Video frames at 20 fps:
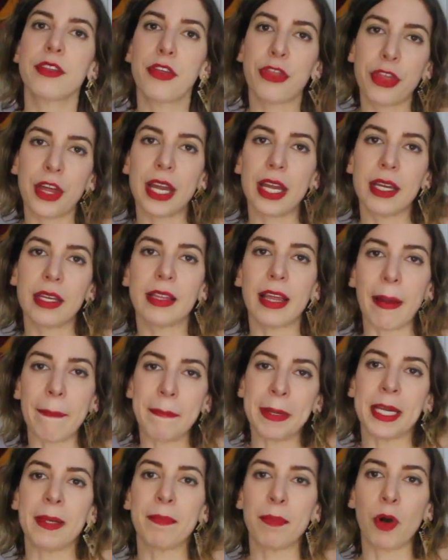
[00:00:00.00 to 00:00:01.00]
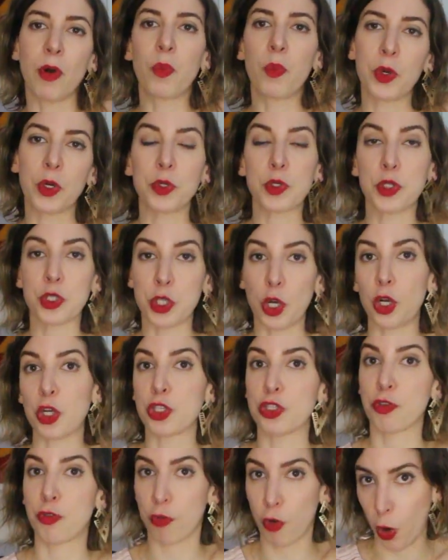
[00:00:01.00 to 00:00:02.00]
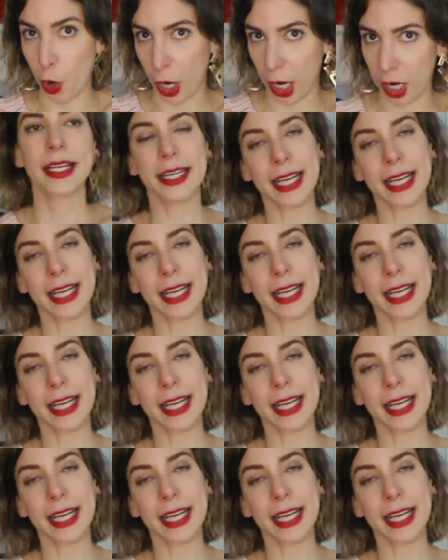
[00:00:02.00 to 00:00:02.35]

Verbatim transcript: the thing that people will search for.